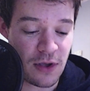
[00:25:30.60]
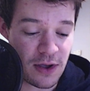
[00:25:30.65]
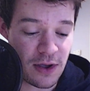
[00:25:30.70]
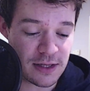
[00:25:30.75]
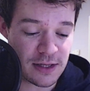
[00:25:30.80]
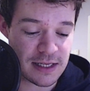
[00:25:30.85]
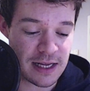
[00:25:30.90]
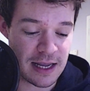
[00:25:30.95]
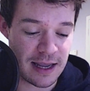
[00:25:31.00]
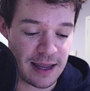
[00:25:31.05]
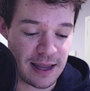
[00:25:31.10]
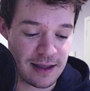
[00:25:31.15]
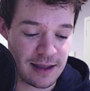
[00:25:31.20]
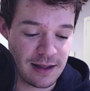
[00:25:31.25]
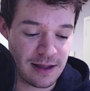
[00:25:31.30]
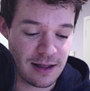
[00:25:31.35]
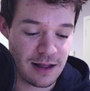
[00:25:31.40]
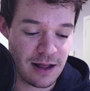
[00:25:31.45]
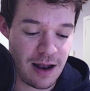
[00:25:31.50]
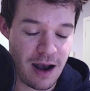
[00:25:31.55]

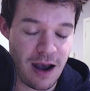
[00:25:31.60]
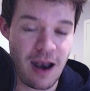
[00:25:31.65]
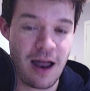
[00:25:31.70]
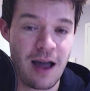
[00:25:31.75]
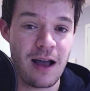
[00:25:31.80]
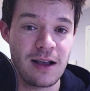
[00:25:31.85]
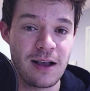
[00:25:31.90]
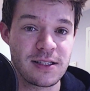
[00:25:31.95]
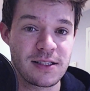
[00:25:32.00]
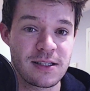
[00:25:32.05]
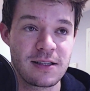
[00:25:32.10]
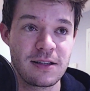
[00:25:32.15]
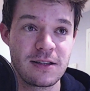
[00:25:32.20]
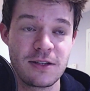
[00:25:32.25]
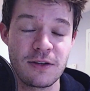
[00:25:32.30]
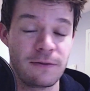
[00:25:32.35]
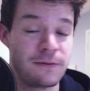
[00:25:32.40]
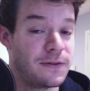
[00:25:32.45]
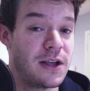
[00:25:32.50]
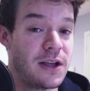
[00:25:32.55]
Thursday,
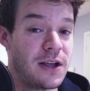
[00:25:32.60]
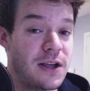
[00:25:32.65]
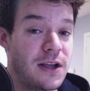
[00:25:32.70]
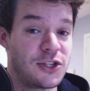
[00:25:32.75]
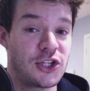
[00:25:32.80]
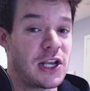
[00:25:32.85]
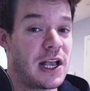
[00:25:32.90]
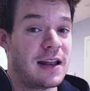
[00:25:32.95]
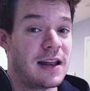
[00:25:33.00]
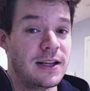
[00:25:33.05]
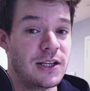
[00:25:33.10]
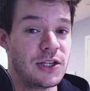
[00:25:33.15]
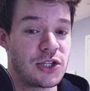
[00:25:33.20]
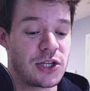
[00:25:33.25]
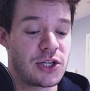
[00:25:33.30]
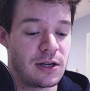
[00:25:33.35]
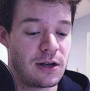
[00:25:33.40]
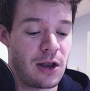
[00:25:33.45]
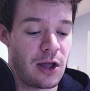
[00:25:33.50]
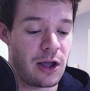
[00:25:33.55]
last to first
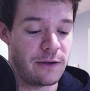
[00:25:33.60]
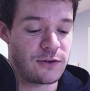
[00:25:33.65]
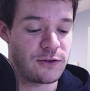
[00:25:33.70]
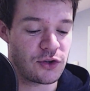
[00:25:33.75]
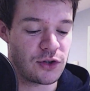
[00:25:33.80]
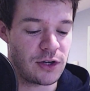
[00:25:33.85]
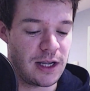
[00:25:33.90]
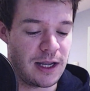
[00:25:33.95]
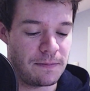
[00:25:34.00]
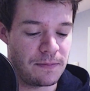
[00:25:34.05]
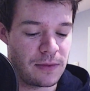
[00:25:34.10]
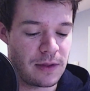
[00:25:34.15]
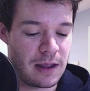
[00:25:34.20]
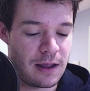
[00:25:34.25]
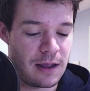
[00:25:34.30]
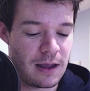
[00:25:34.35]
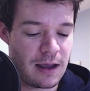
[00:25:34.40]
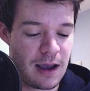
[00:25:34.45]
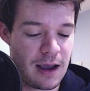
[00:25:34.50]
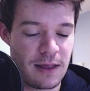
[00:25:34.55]
challenge live stream.
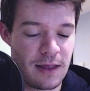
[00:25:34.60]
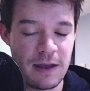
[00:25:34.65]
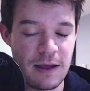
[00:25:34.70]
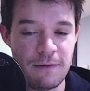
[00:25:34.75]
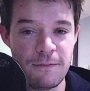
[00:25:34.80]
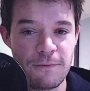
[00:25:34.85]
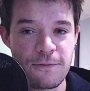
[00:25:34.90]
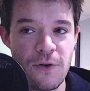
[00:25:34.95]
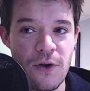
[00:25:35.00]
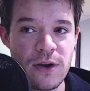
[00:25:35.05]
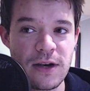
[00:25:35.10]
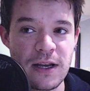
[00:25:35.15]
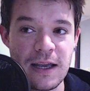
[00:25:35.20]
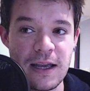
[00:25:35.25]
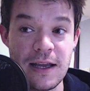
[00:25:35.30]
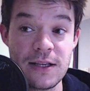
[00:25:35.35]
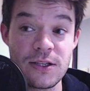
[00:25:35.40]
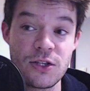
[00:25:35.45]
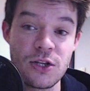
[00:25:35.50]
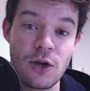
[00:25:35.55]
And then
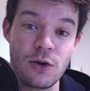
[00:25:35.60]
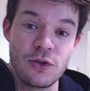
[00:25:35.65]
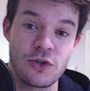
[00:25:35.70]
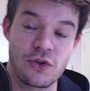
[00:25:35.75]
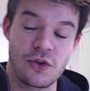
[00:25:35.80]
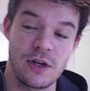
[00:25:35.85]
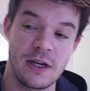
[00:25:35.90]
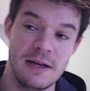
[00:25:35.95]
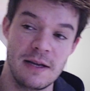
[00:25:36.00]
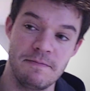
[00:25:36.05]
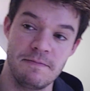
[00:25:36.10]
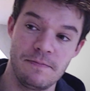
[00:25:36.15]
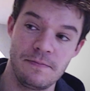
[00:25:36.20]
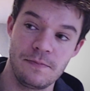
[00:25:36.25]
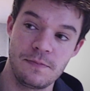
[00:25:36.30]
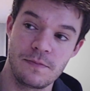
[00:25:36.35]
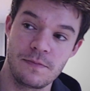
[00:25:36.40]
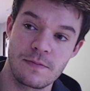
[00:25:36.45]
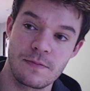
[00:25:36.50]
Friday is no stream.